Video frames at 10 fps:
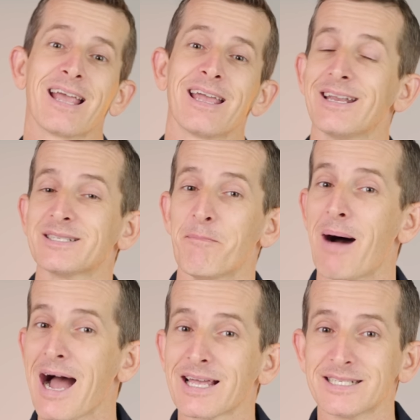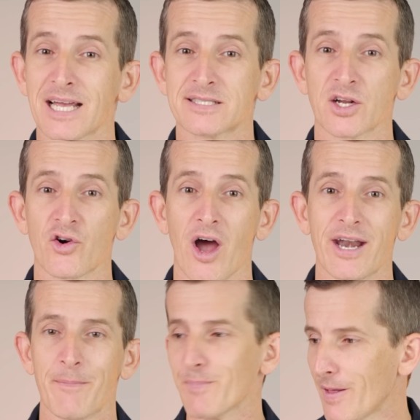It is a market tested
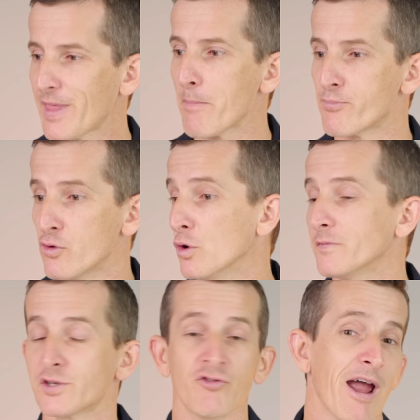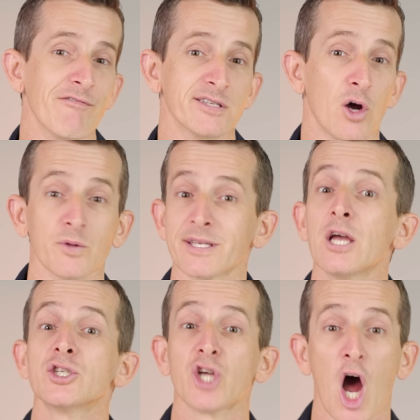grinder that proves great results
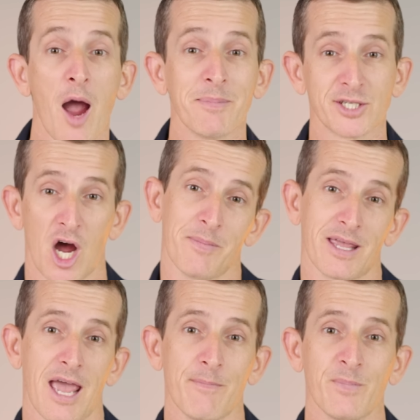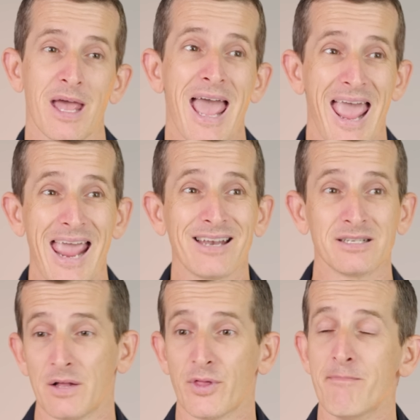time and time again, and
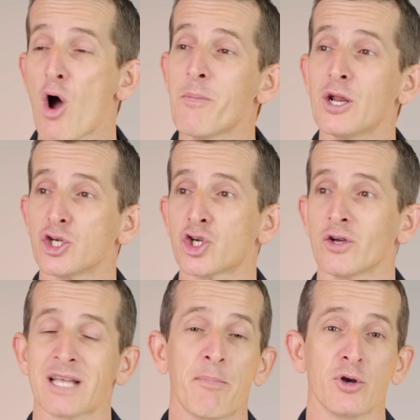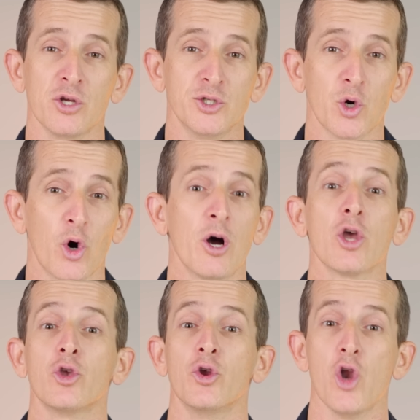the moment it shows up on your door,
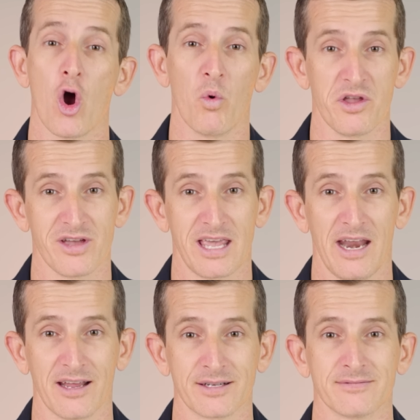you know what you're getting.